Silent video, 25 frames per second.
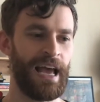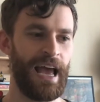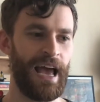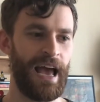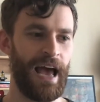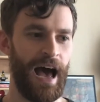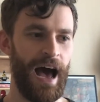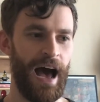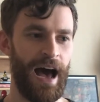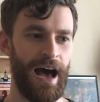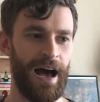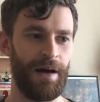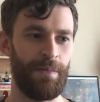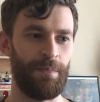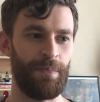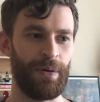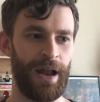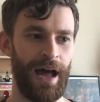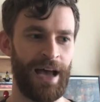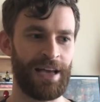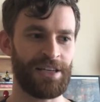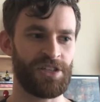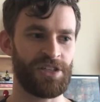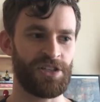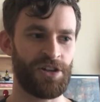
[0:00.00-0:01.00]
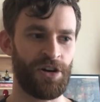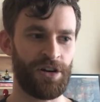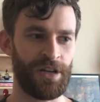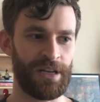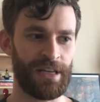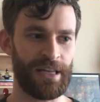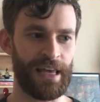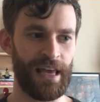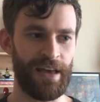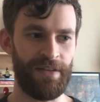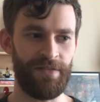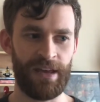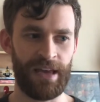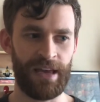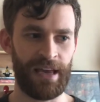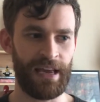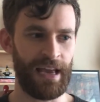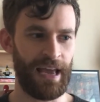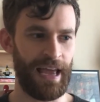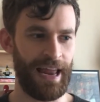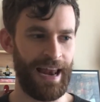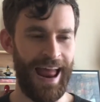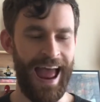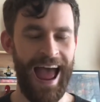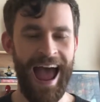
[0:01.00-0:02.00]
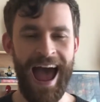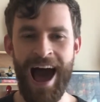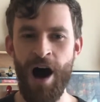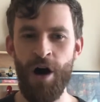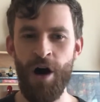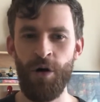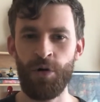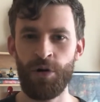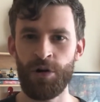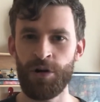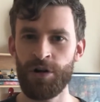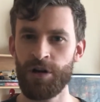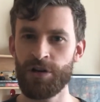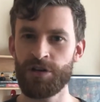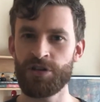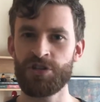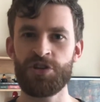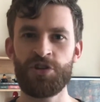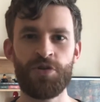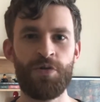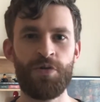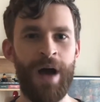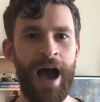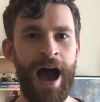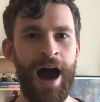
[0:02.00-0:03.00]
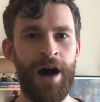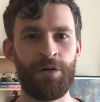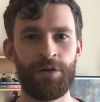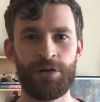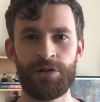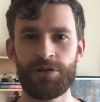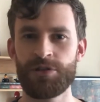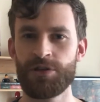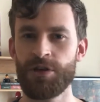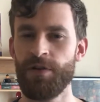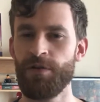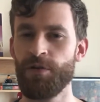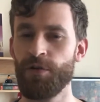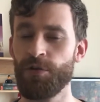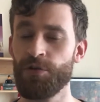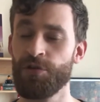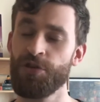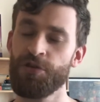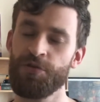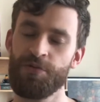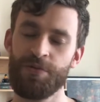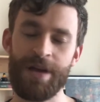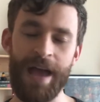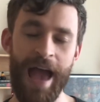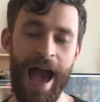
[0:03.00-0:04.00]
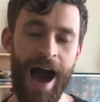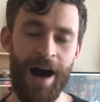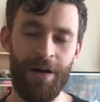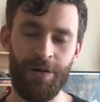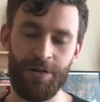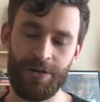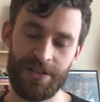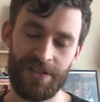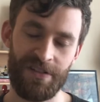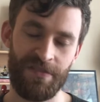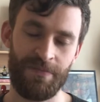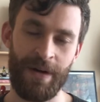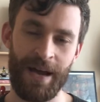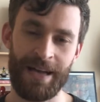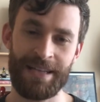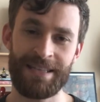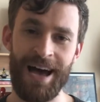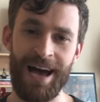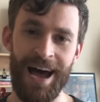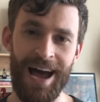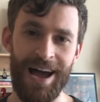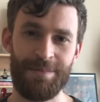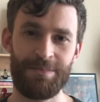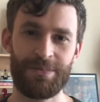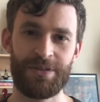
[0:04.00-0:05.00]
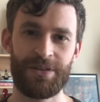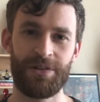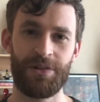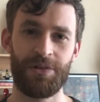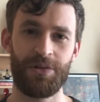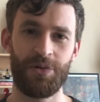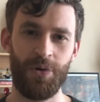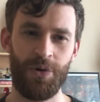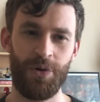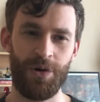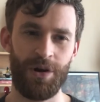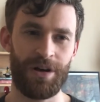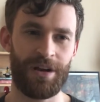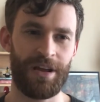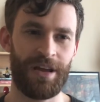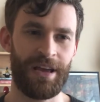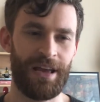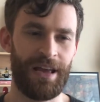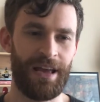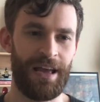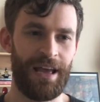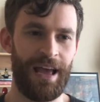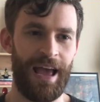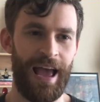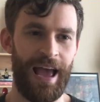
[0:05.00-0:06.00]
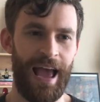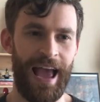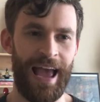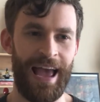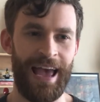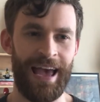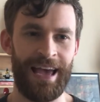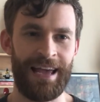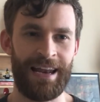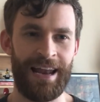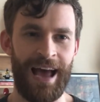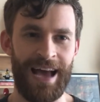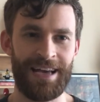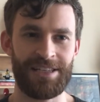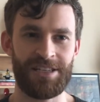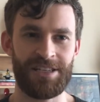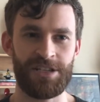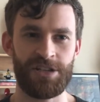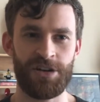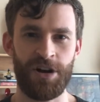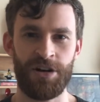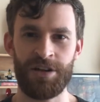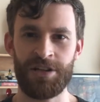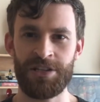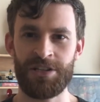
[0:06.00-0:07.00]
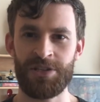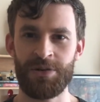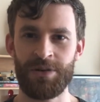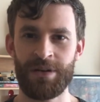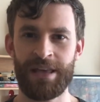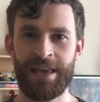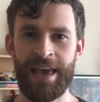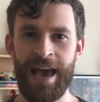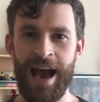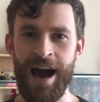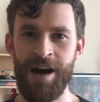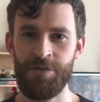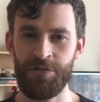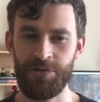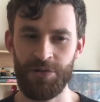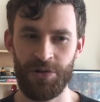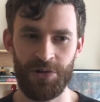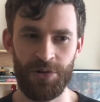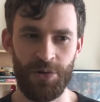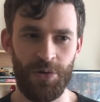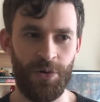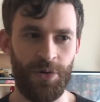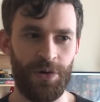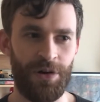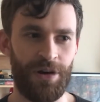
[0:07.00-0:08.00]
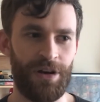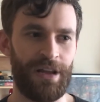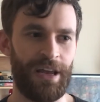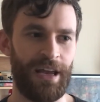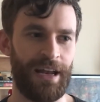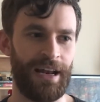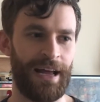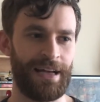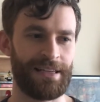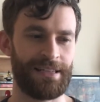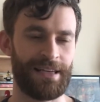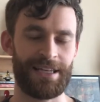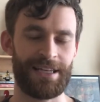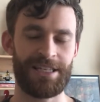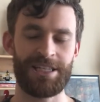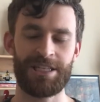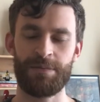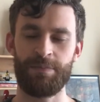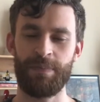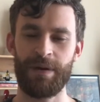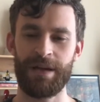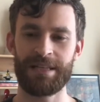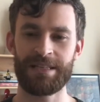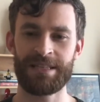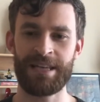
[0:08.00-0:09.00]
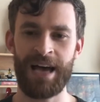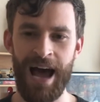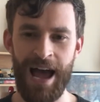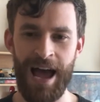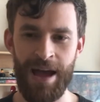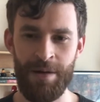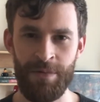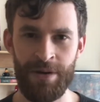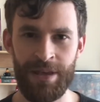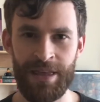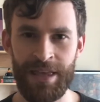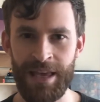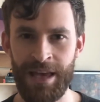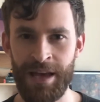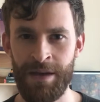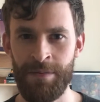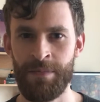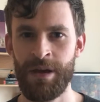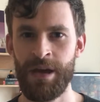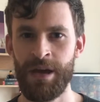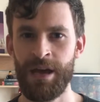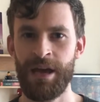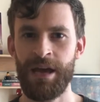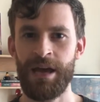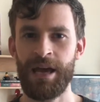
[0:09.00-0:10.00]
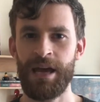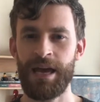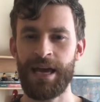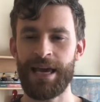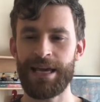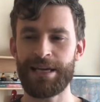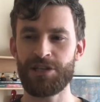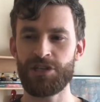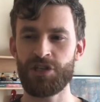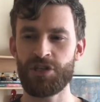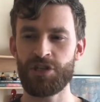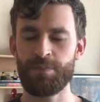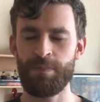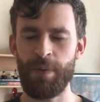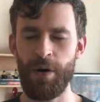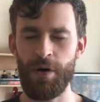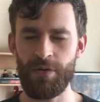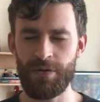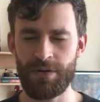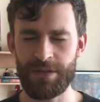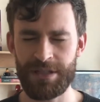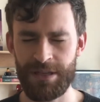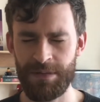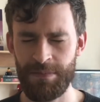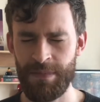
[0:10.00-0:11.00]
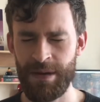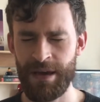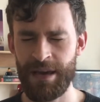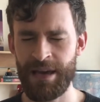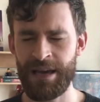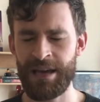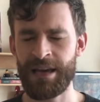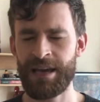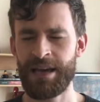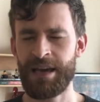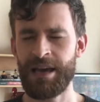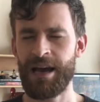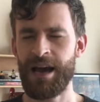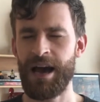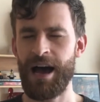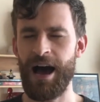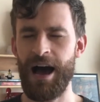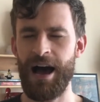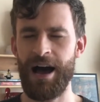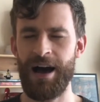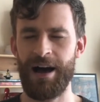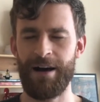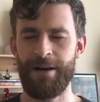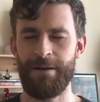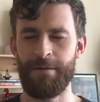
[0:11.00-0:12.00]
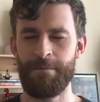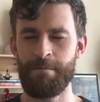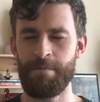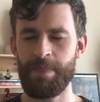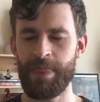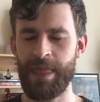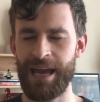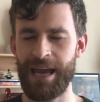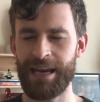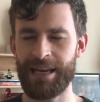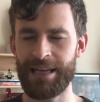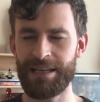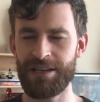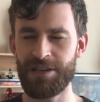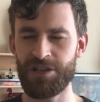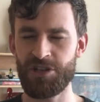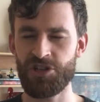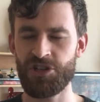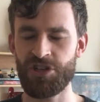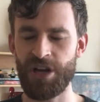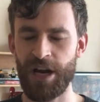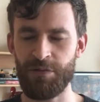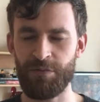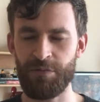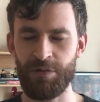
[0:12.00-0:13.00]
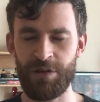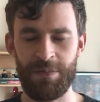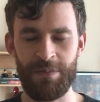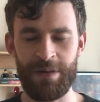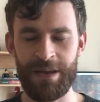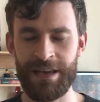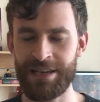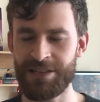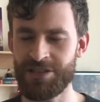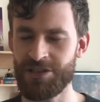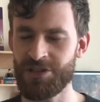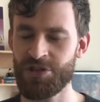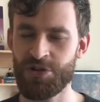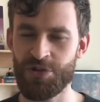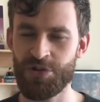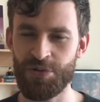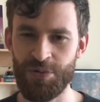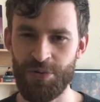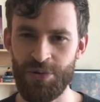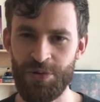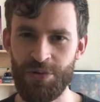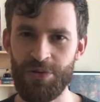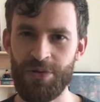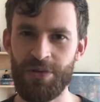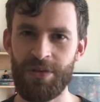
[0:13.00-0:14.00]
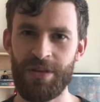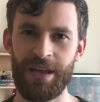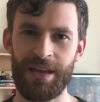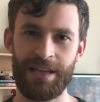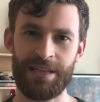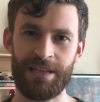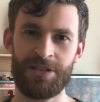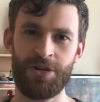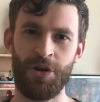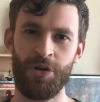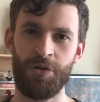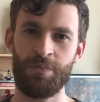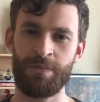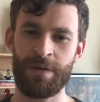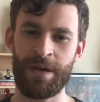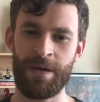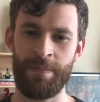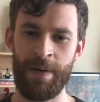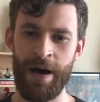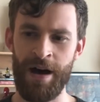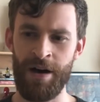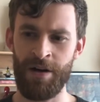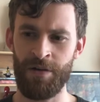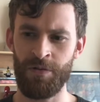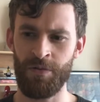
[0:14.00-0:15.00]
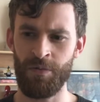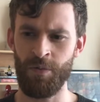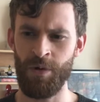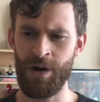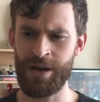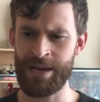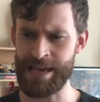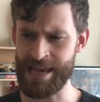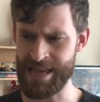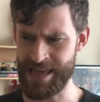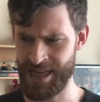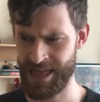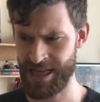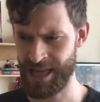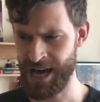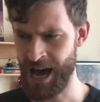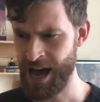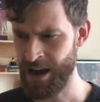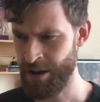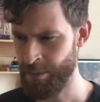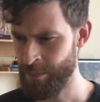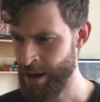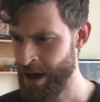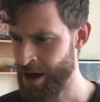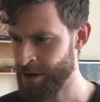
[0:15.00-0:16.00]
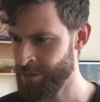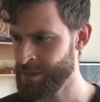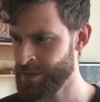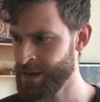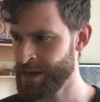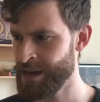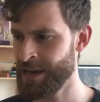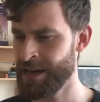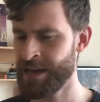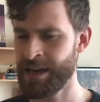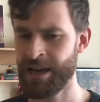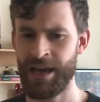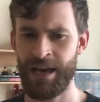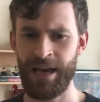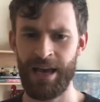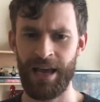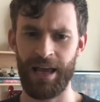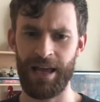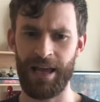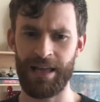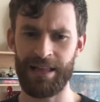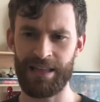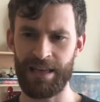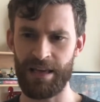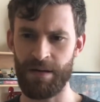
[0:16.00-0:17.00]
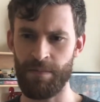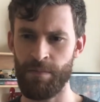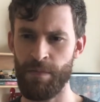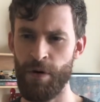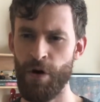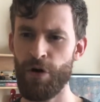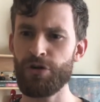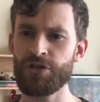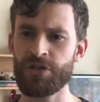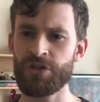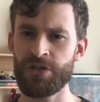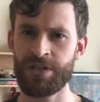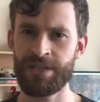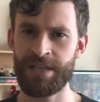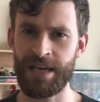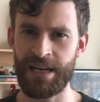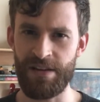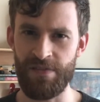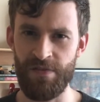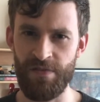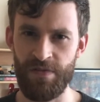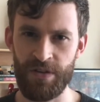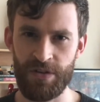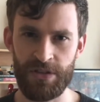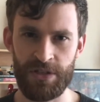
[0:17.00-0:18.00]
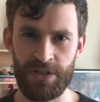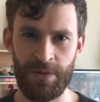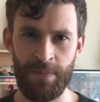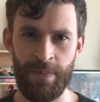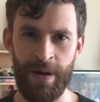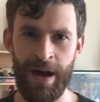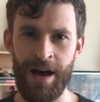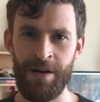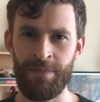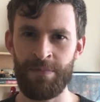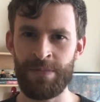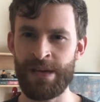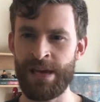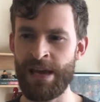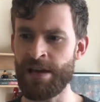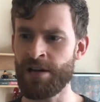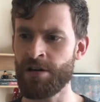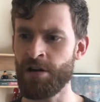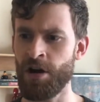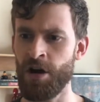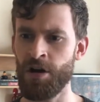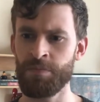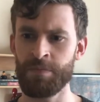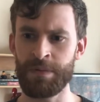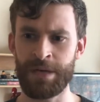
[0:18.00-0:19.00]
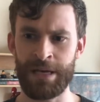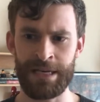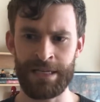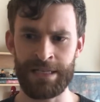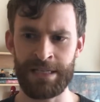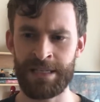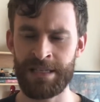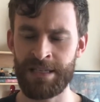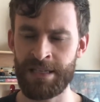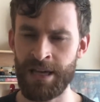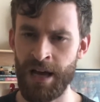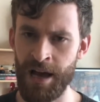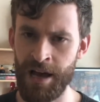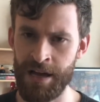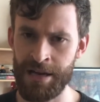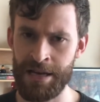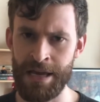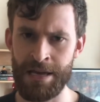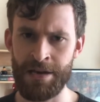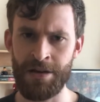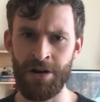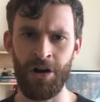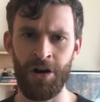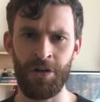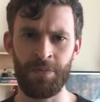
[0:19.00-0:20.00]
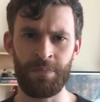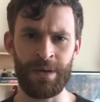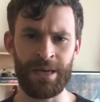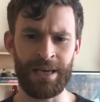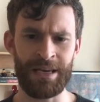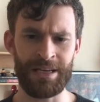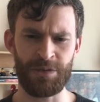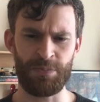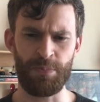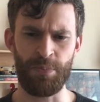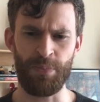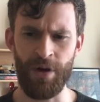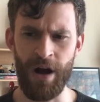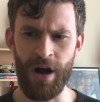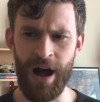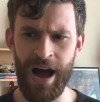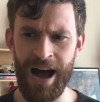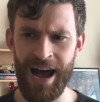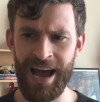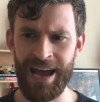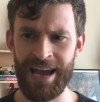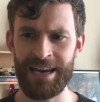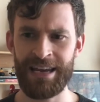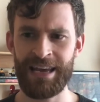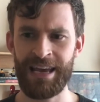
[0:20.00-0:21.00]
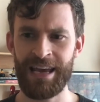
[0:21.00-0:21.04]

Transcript: but I started giving an hour or 2 hours or 3 hours of my time to the Lord. And I started to encounter the Lord, and as I spent time with Him, He spoke to me, and He shared with me His truth, and He told me about what He thought about me and the emotions that He feels about me. He called me His son. He called me His bride.